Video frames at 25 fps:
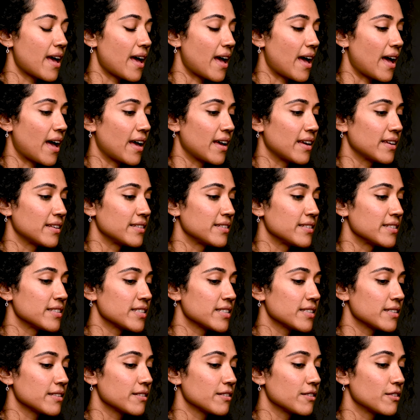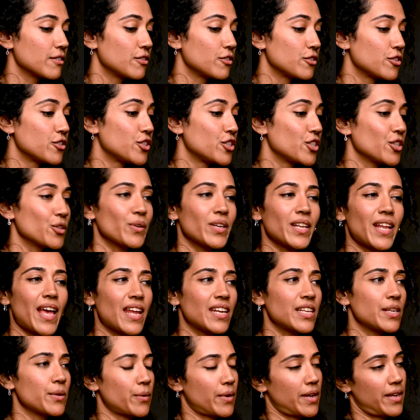and do it
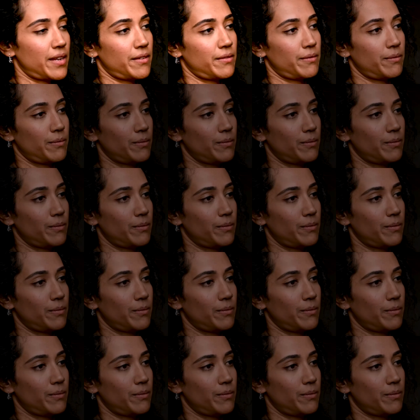anyway.